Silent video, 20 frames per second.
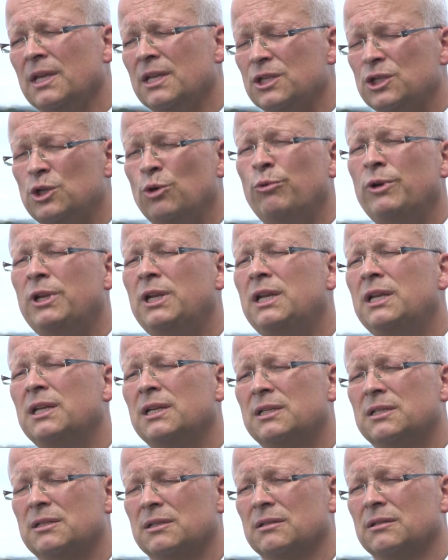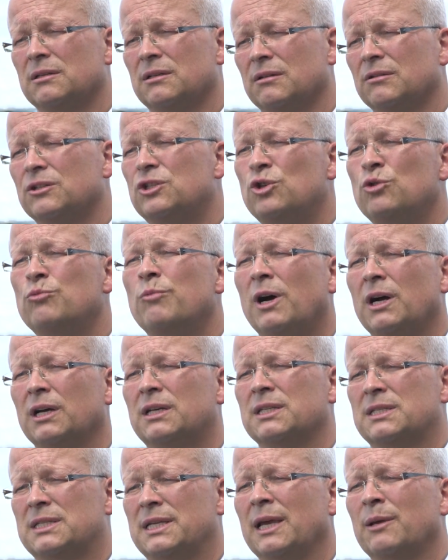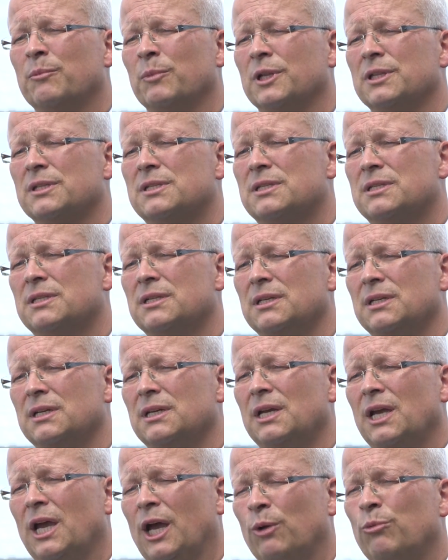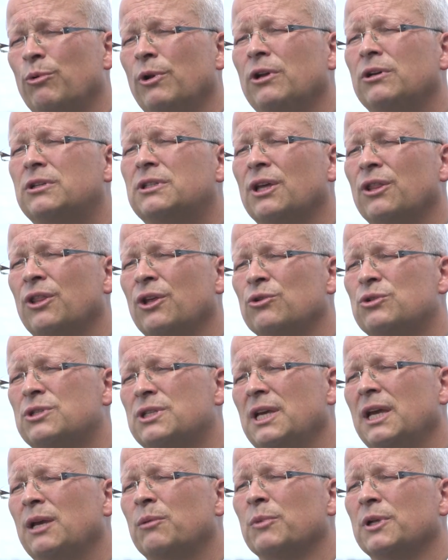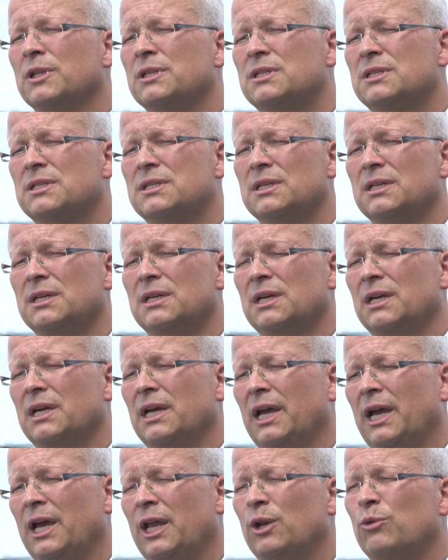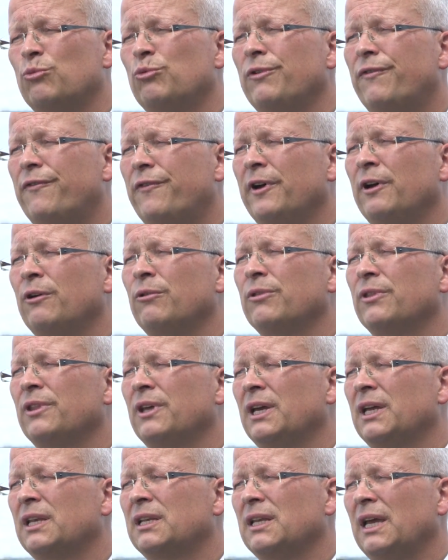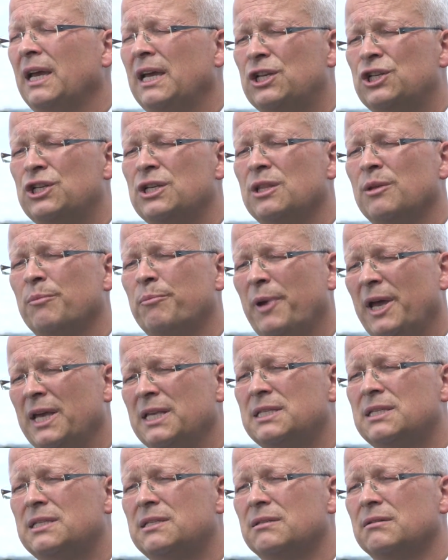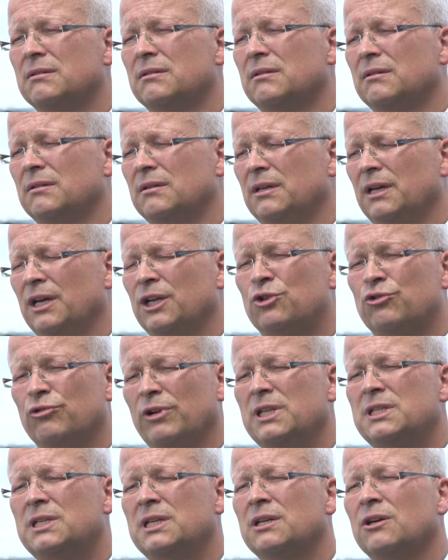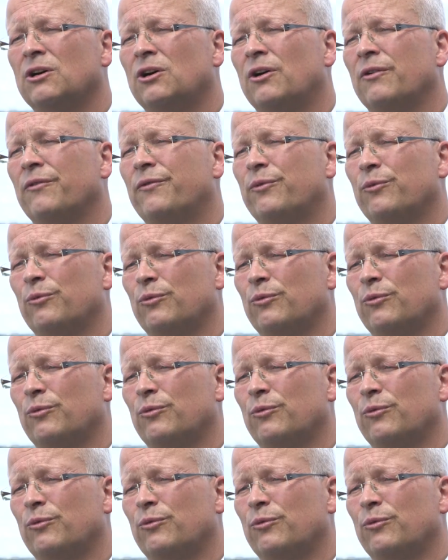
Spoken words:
So we needed 2 market segments. And we looked at those segments and we found that actually the best addressing of